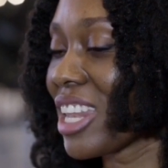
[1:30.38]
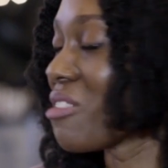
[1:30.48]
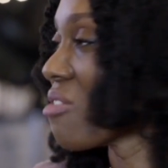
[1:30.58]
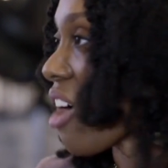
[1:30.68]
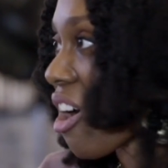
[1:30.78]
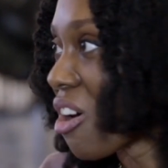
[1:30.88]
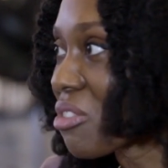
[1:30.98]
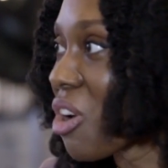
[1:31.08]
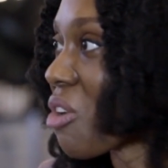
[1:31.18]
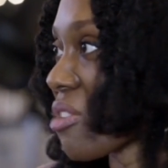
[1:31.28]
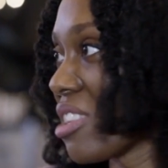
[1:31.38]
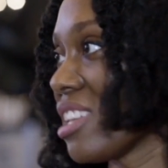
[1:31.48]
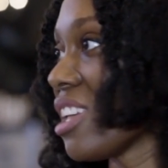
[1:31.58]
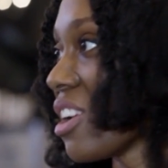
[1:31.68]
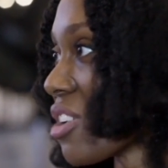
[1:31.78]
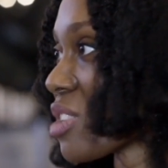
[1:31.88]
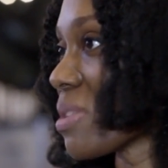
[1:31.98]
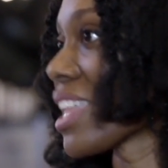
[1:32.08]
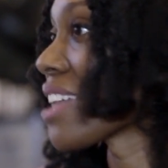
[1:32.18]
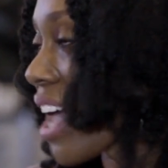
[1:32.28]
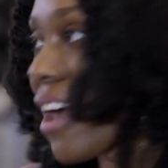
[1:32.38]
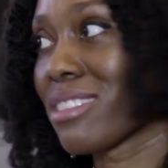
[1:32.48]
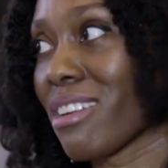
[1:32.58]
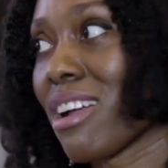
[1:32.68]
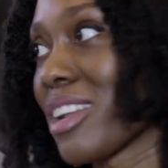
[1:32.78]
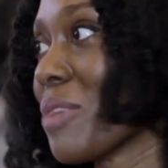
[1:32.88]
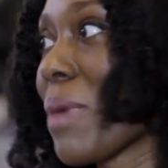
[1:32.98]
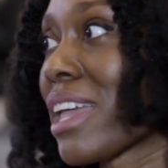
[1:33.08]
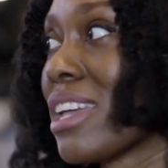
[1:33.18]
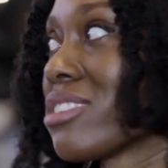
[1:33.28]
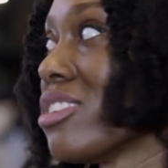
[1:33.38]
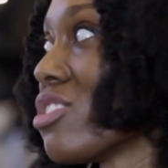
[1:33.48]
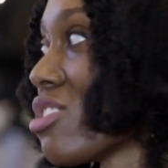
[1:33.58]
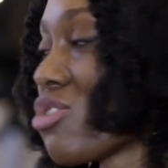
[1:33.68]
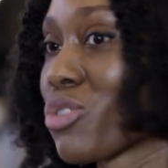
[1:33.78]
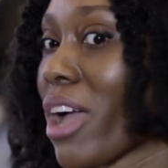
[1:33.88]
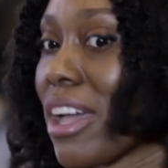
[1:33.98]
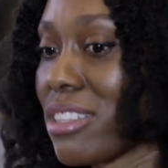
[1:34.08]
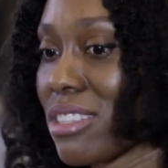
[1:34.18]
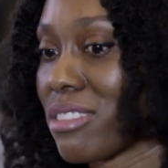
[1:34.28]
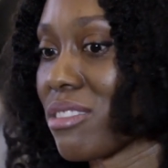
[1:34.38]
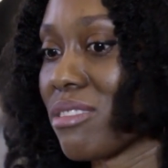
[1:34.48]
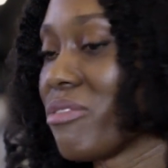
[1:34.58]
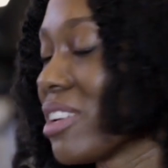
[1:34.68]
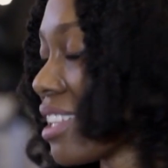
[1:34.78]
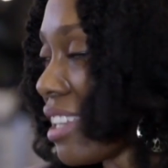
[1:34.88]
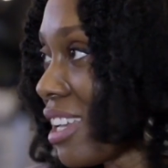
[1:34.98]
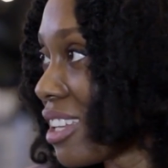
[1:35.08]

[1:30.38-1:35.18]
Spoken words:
it evolved over the years. But that's how I started, in my kitchen, just trying to fill a need.